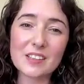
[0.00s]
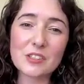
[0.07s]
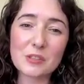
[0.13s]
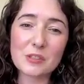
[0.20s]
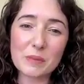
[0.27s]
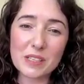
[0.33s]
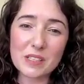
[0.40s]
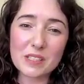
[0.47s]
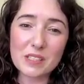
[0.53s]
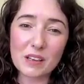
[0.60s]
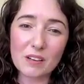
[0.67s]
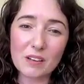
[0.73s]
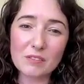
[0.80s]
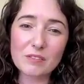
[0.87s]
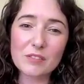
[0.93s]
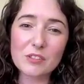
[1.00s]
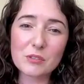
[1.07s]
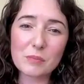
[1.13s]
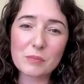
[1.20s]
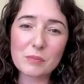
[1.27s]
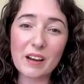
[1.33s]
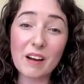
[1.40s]
to myself, to
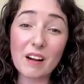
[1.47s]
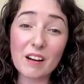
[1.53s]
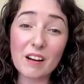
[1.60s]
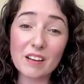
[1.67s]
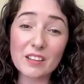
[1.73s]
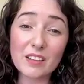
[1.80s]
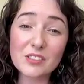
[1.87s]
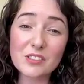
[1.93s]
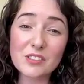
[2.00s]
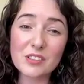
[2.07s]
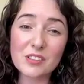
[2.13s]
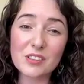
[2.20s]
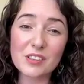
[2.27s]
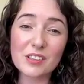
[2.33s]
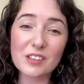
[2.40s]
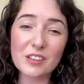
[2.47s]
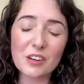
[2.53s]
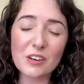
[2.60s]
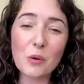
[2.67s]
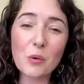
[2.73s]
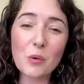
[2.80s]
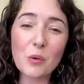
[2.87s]
my heart, to the
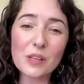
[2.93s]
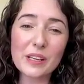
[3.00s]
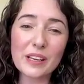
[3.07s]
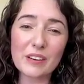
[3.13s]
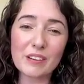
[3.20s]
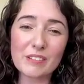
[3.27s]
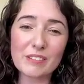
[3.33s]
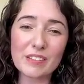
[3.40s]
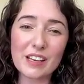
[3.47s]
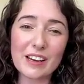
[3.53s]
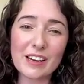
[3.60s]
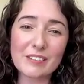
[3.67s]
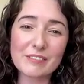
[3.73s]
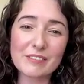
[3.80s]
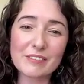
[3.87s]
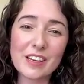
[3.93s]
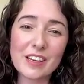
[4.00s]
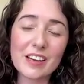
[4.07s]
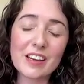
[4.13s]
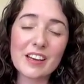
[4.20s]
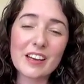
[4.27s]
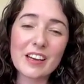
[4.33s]
calling of life.
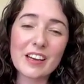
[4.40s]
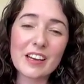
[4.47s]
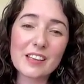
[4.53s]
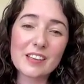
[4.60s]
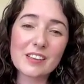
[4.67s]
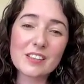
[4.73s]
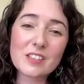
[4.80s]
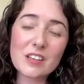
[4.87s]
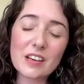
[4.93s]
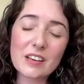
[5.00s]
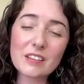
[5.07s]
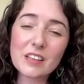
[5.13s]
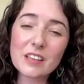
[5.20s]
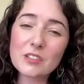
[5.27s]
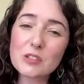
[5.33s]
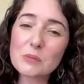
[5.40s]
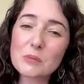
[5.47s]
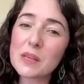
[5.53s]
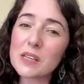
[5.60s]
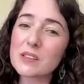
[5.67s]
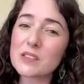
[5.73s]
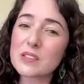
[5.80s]
And I think to
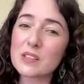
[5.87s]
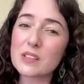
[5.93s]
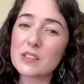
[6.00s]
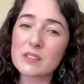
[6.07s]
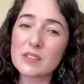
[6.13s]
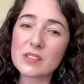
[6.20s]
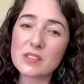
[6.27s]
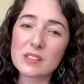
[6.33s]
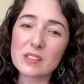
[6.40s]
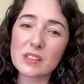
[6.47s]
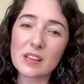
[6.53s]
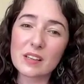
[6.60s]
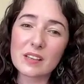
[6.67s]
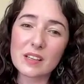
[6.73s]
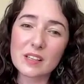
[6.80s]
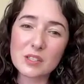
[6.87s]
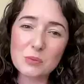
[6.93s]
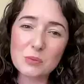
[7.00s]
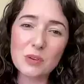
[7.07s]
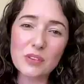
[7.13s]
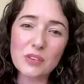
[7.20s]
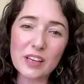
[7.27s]
be in service to that, that's
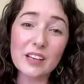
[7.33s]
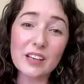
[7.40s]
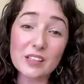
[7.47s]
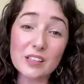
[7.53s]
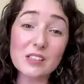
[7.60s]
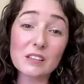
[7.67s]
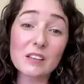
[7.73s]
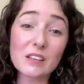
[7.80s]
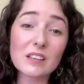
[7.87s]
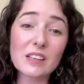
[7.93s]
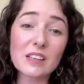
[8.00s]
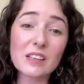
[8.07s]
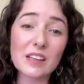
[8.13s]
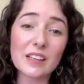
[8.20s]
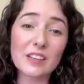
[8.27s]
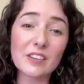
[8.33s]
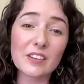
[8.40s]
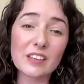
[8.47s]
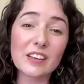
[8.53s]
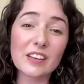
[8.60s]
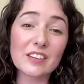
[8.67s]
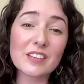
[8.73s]
what that has looked like on
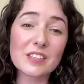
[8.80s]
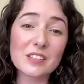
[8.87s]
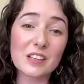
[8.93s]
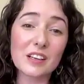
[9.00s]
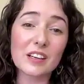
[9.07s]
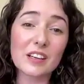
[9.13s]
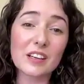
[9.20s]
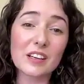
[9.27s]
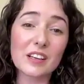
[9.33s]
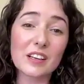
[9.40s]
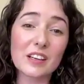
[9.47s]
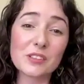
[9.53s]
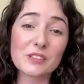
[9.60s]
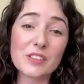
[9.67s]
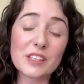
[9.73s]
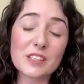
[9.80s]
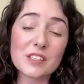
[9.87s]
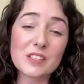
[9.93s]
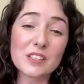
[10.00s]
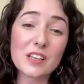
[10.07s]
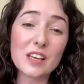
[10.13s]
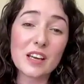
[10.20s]
the other side of all of
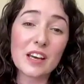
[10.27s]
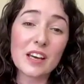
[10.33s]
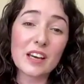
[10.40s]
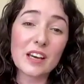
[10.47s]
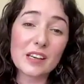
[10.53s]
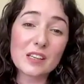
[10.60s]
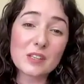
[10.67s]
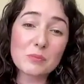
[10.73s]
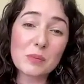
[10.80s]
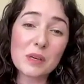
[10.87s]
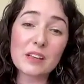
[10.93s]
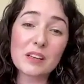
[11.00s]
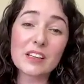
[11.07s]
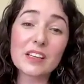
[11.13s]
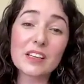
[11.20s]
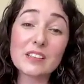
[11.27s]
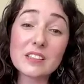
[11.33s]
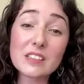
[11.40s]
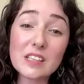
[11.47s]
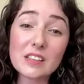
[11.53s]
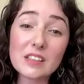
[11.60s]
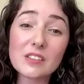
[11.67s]
this, has been a
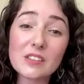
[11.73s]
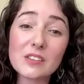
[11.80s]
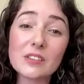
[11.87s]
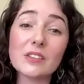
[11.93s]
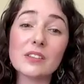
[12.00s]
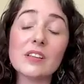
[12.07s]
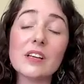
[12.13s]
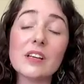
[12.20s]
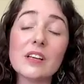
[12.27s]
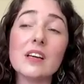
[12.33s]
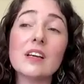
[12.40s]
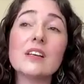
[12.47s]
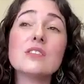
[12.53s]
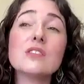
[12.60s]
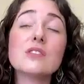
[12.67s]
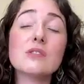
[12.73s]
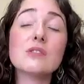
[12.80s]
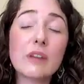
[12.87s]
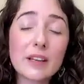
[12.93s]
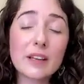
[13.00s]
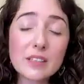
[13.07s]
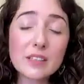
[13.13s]
continual
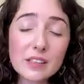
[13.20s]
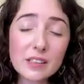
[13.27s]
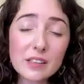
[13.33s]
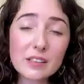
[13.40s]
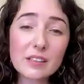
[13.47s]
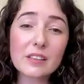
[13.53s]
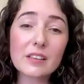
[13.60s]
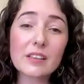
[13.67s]
surrender